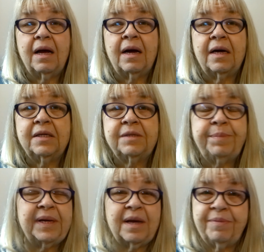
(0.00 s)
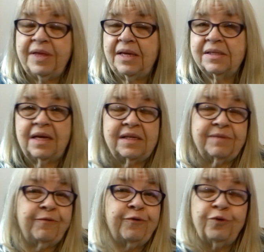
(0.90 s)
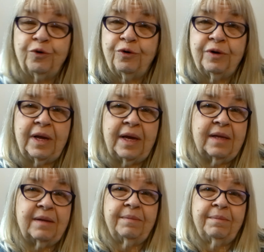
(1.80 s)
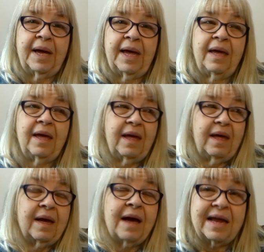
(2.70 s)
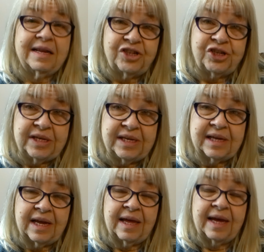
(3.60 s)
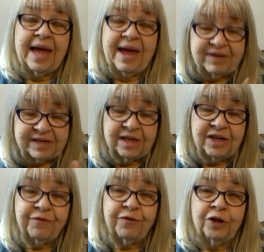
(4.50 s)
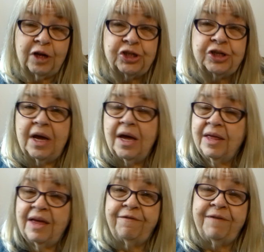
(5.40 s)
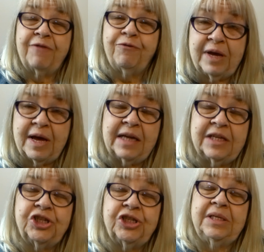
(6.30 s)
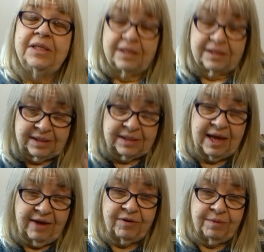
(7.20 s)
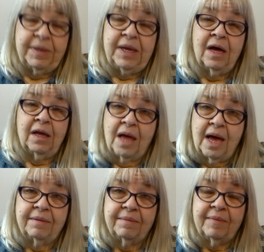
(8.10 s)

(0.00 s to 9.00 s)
to pick up things like some fruit and my cottage cheese I like. I have to tell you, for lunch, that fat-free cottage cheese saved me a lot.